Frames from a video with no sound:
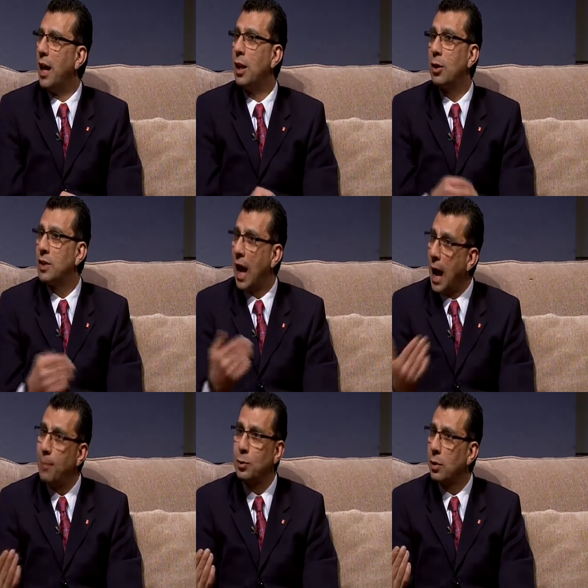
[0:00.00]
and he looks
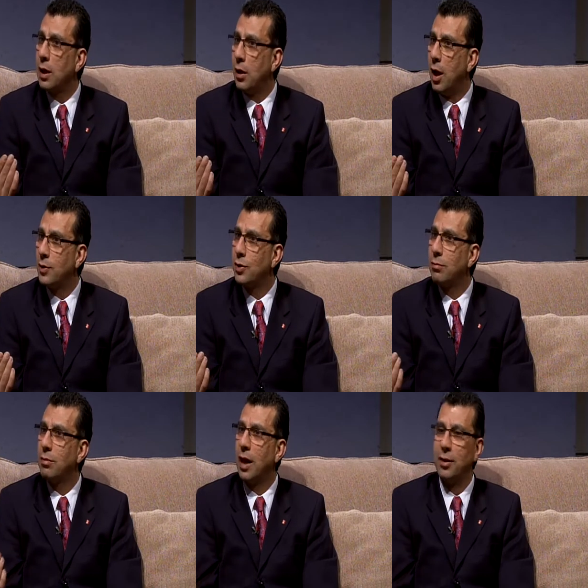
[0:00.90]
absolutely lost.
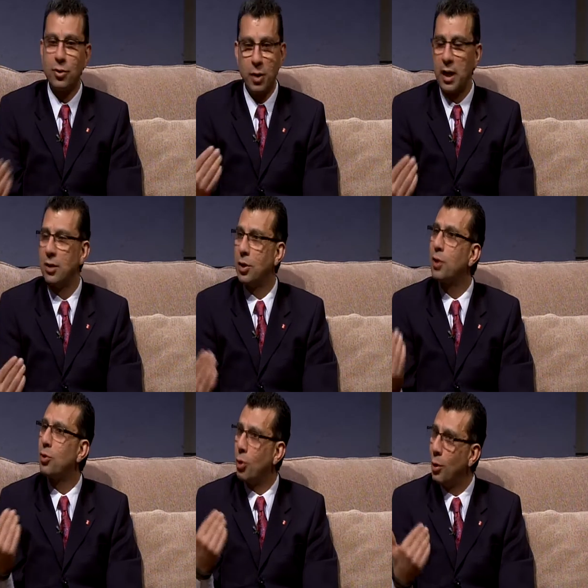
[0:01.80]
And the train
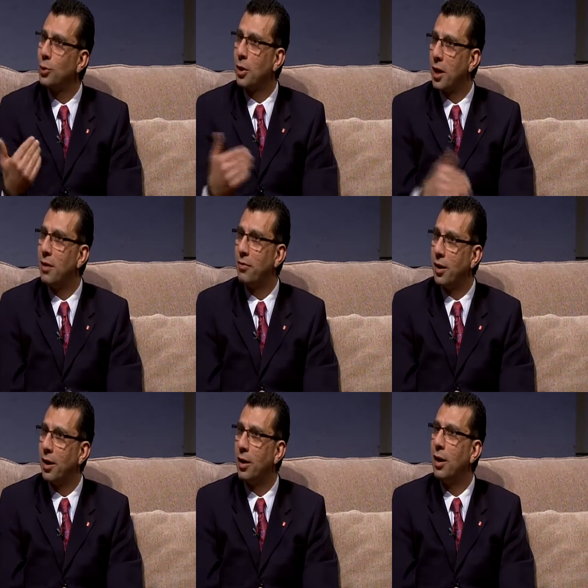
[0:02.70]
conductor, who also got off
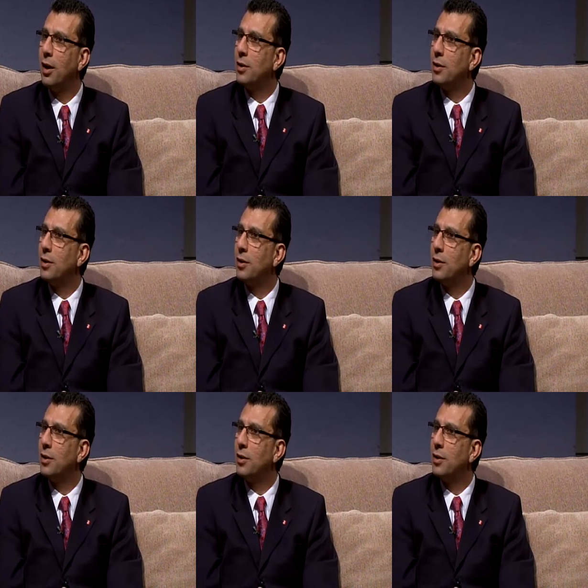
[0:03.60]
there,